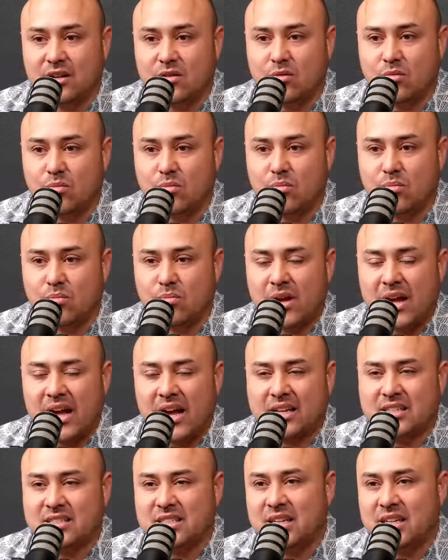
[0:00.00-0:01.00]
my
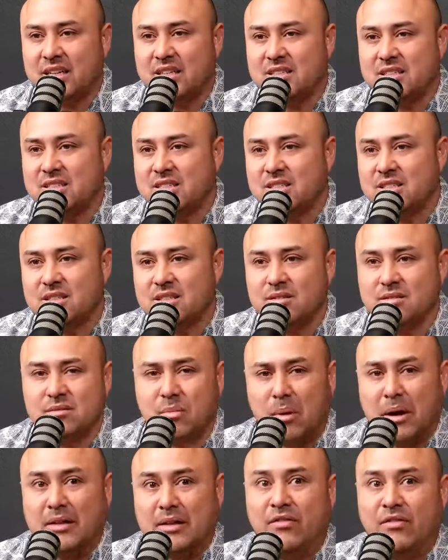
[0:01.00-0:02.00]

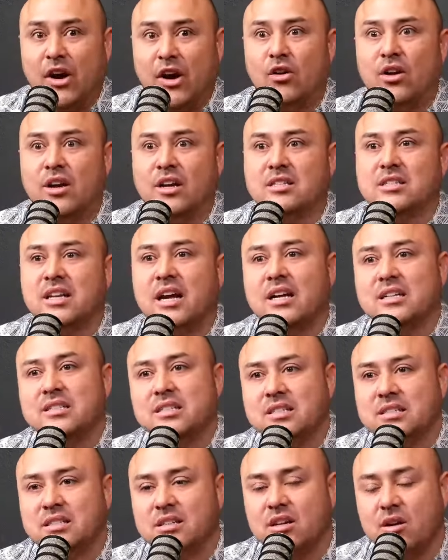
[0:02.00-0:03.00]
various accents
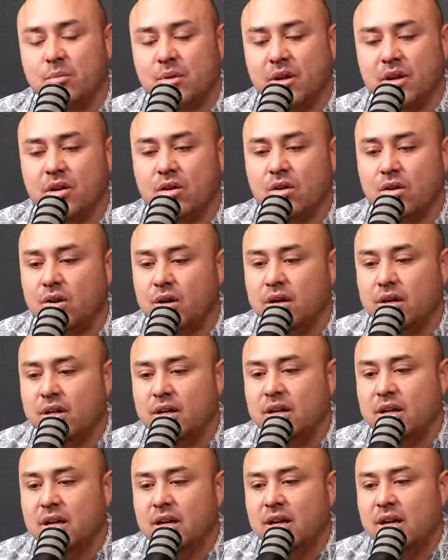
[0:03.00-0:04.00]
come and go. And
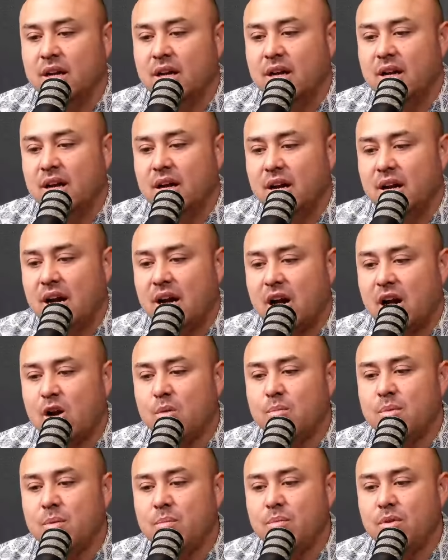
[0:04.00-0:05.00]
I
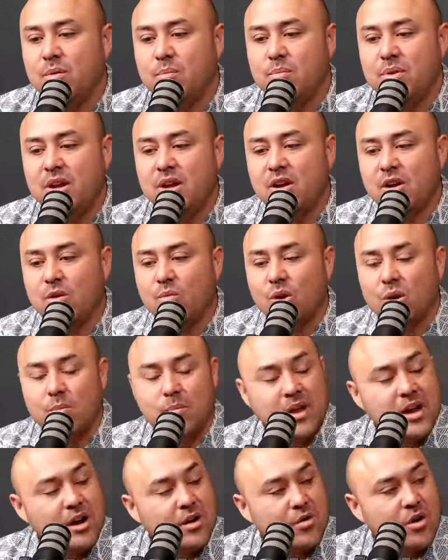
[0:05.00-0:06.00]
remember being on
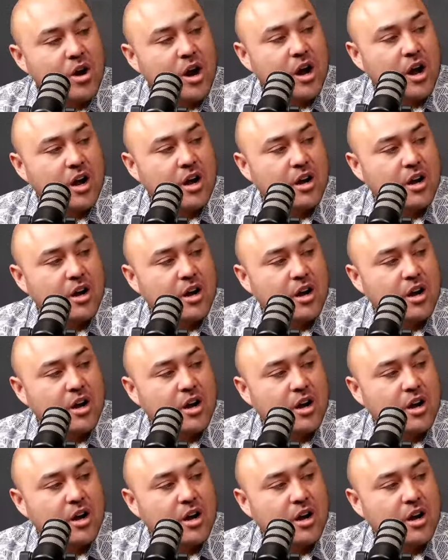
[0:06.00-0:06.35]
Waimea Rock.